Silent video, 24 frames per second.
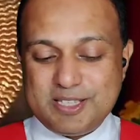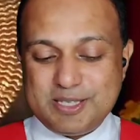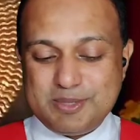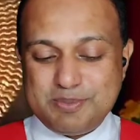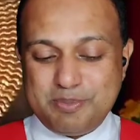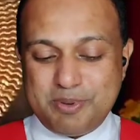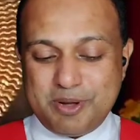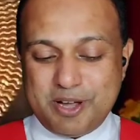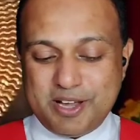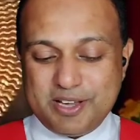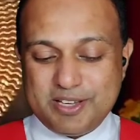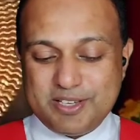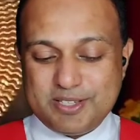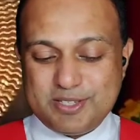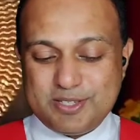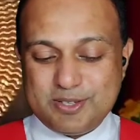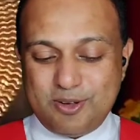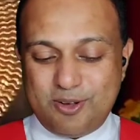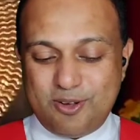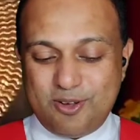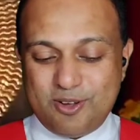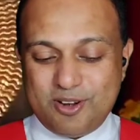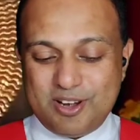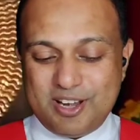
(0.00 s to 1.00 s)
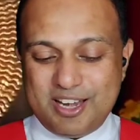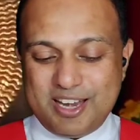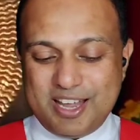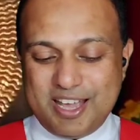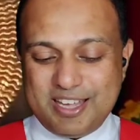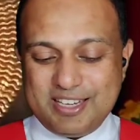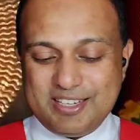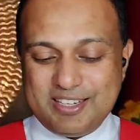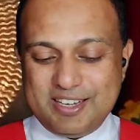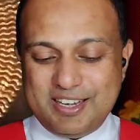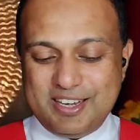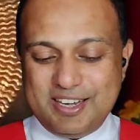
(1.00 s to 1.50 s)
despise or
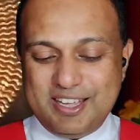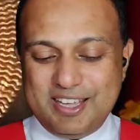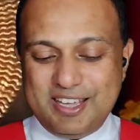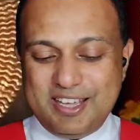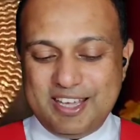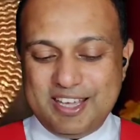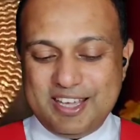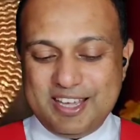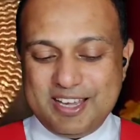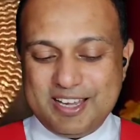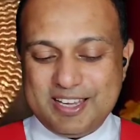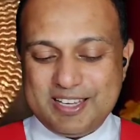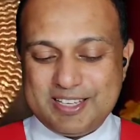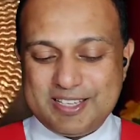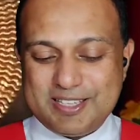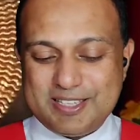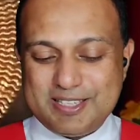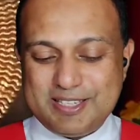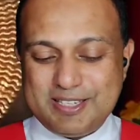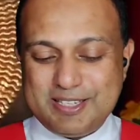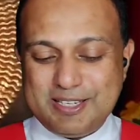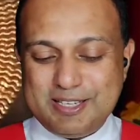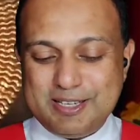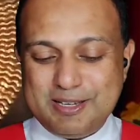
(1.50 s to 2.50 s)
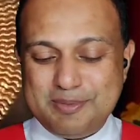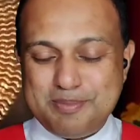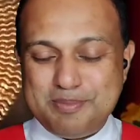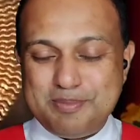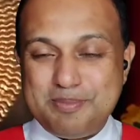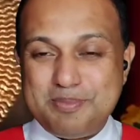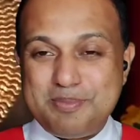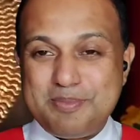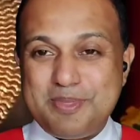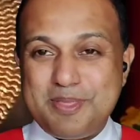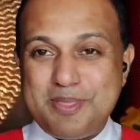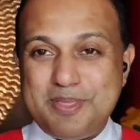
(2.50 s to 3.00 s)
lightly
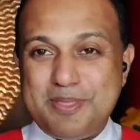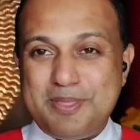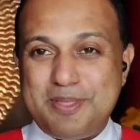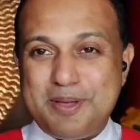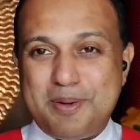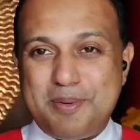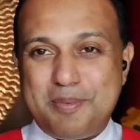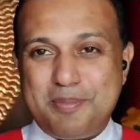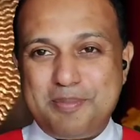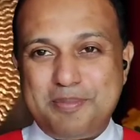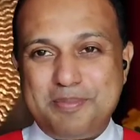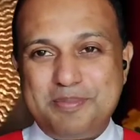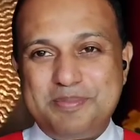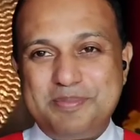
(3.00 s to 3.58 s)
esteem them.